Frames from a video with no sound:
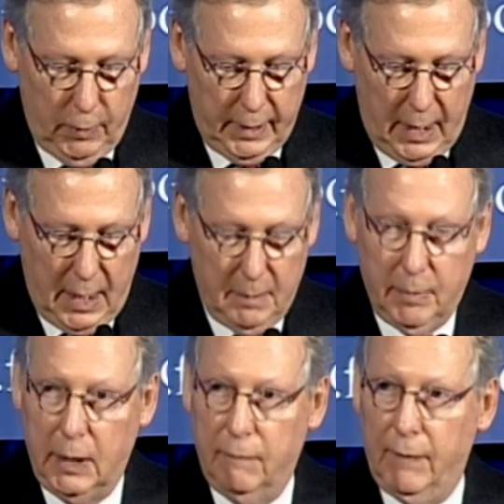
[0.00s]
we will
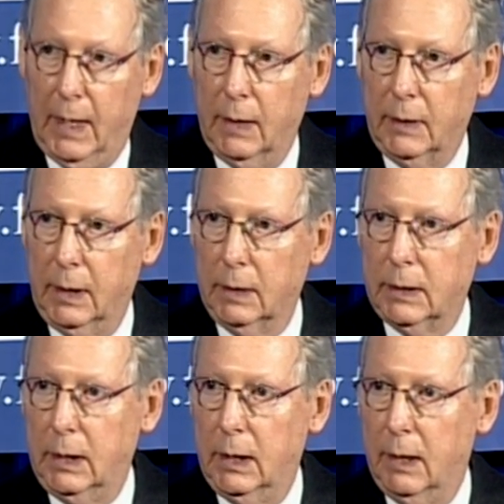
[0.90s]
not be
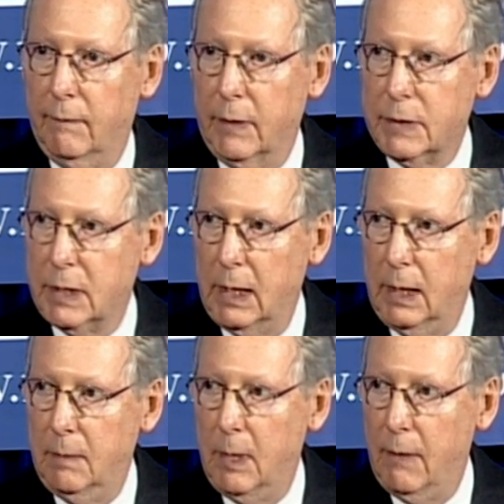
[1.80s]
found guilty of the
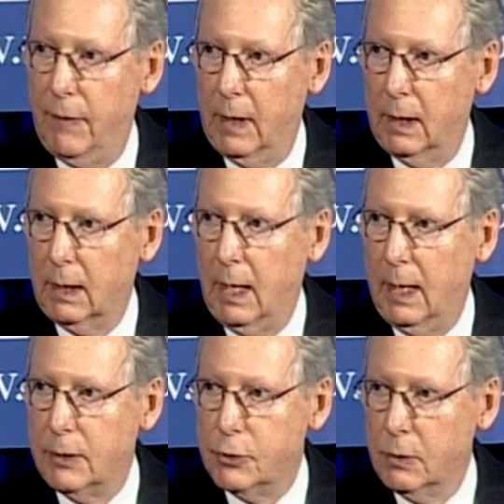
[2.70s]
same
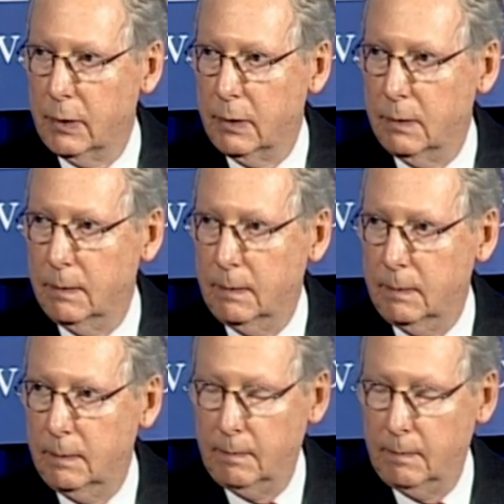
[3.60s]
thing, I assure you.